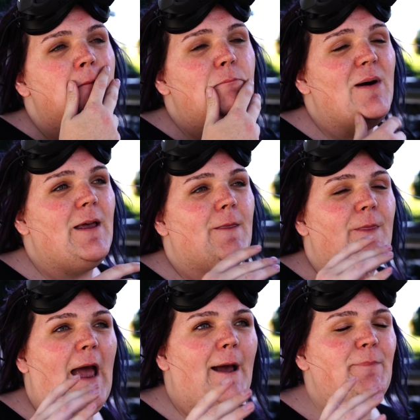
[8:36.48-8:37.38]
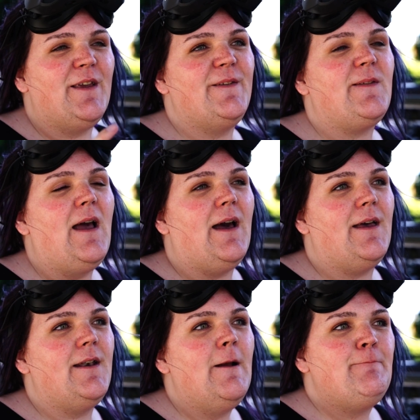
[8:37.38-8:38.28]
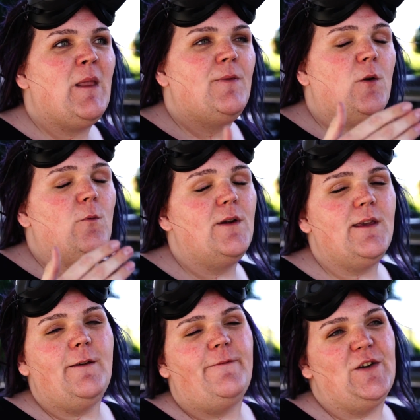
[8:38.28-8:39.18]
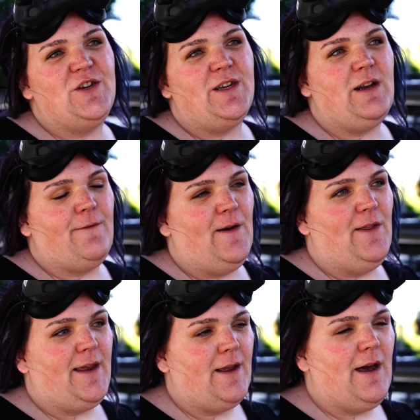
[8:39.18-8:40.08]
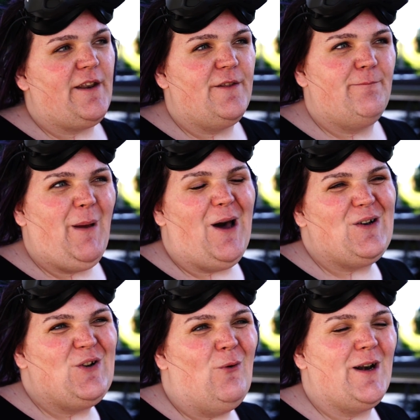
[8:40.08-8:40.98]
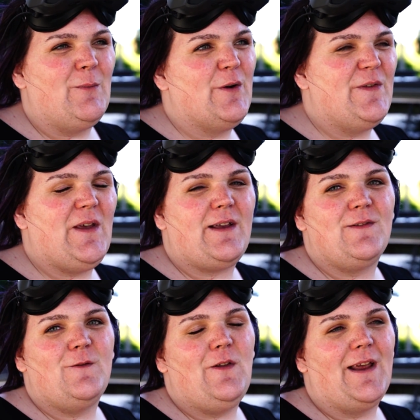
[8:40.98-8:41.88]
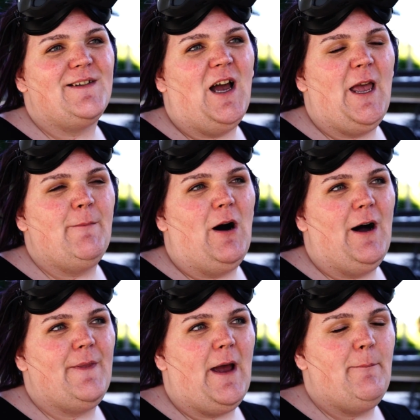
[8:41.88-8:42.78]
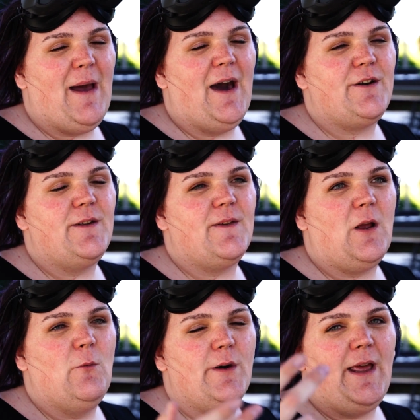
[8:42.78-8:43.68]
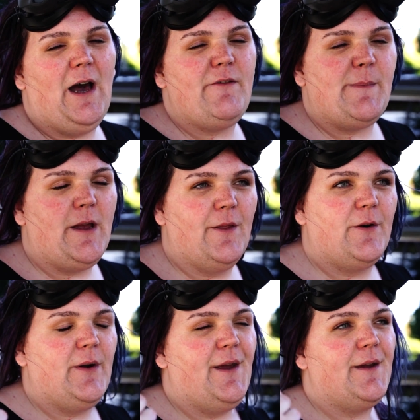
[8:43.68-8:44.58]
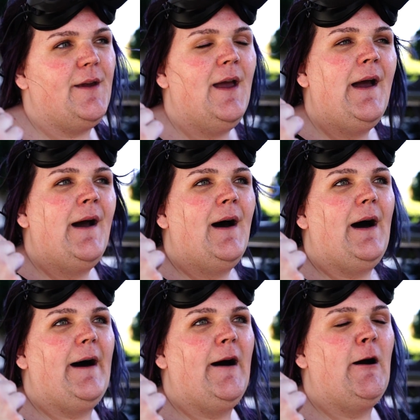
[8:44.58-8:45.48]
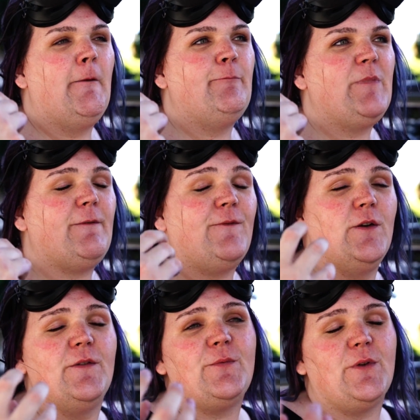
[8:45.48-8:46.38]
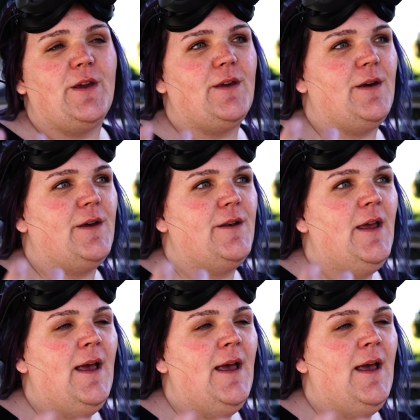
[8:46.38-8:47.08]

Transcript: But that being said, they're really efficient. I felt like I got about 20 more seconds of flight time on that battery than I would have on my other rig. It feels really good.